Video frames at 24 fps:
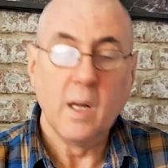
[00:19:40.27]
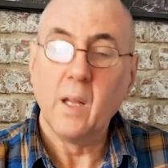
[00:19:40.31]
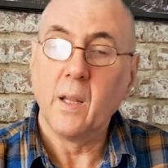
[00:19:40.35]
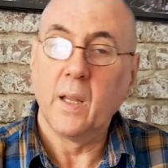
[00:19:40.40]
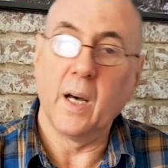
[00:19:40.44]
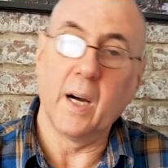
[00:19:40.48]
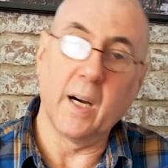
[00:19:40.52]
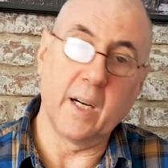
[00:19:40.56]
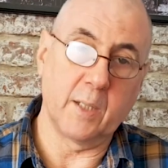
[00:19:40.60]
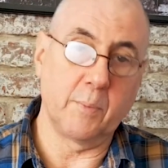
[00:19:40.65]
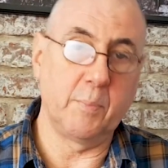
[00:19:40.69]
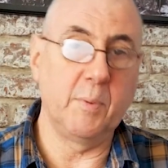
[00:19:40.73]

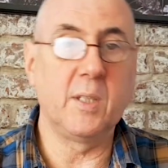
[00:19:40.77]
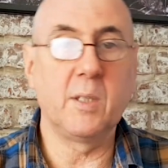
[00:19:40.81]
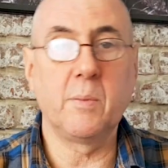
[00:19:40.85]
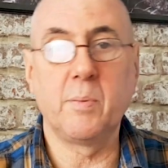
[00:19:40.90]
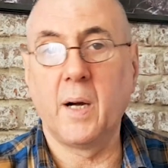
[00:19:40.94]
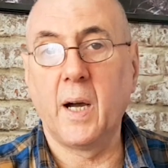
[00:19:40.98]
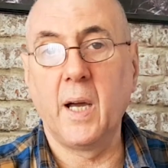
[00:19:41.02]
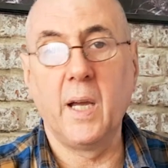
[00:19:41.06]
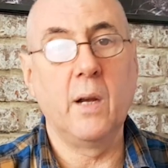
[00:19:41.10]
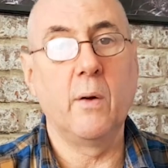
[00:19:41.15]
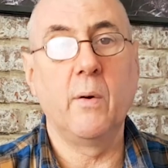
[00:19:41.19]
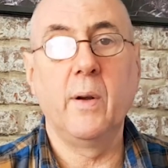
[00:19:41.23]
There has been some
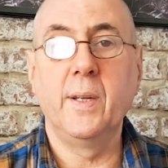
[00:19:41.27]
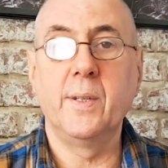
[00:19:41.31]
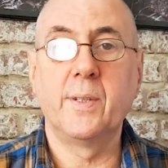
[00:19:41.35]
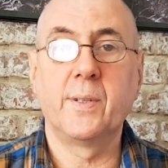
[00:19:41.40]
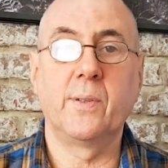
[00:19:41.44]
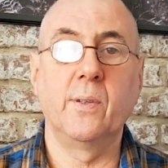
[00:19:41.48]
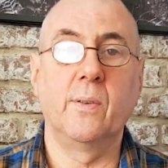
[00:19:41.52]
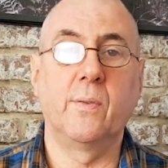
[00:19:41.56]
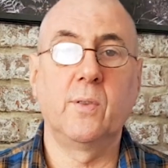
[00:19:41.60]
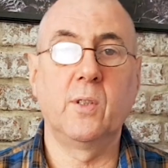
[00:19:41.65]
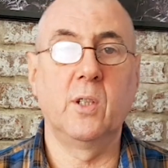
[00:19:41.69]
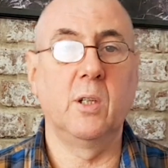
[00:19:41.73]
higher end
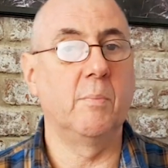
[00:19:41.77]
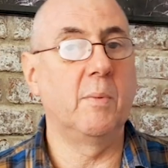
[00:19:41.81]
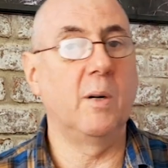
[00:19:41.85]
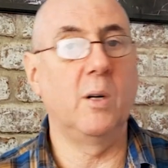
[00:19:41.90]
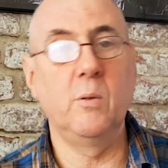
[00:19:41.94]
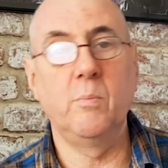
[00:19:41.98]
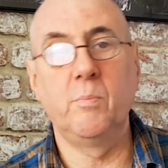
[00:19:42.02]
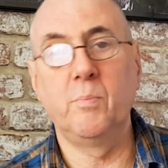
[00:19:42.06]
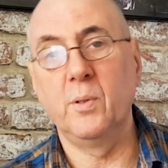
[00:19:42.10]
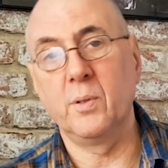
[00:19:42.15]
stuff come out,